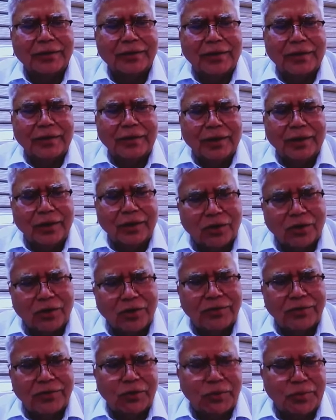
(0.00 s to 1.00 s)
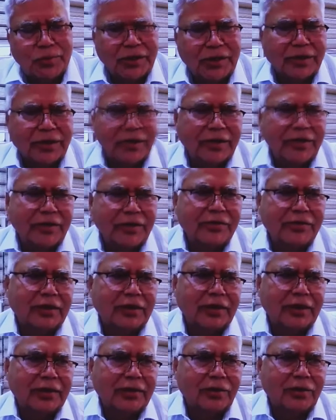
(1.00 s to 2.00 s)
a lot of luminaries and
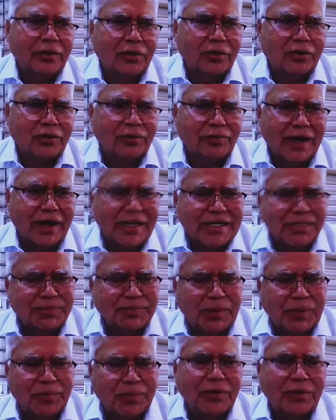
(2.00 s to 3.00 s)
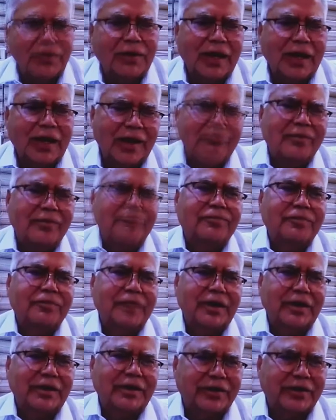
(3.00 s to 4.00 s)
a lot of wise people have
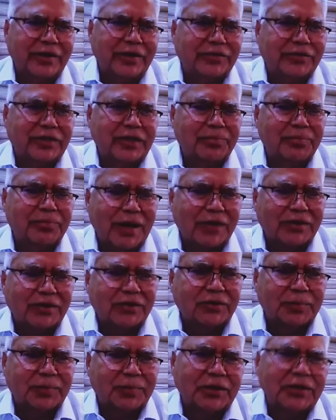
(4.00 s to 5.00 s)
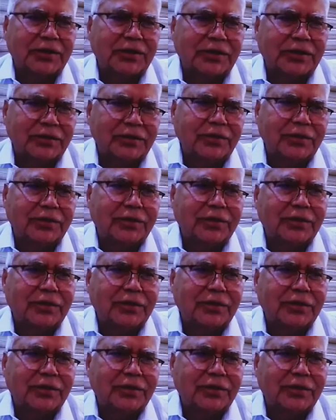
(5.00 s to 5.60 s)
addressed and participated in the,